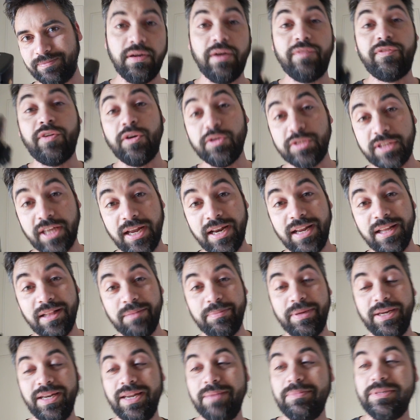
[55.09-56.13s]
Now, of course, they're a little
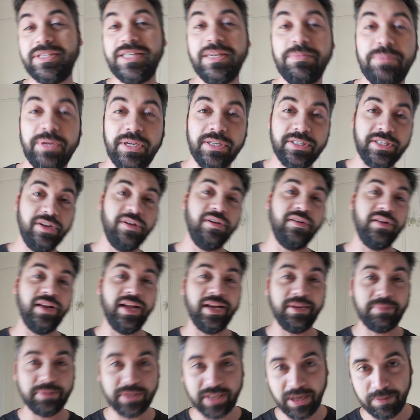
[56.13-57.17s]
bit limited because they're not
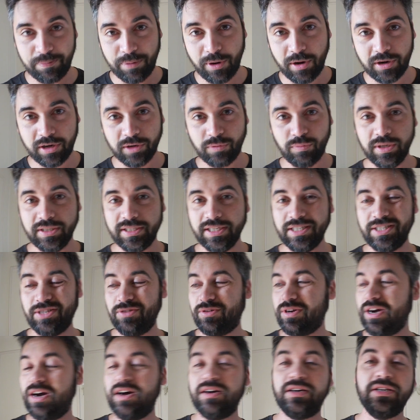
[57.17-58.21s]
like, say, pocket wizards. You
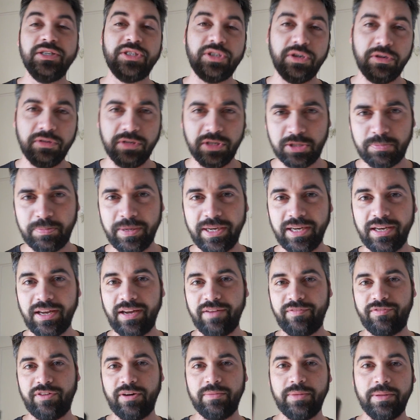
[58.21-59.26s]
can't control your
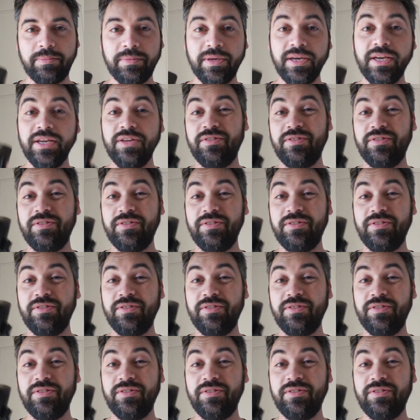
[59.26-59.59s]
speedlight from them.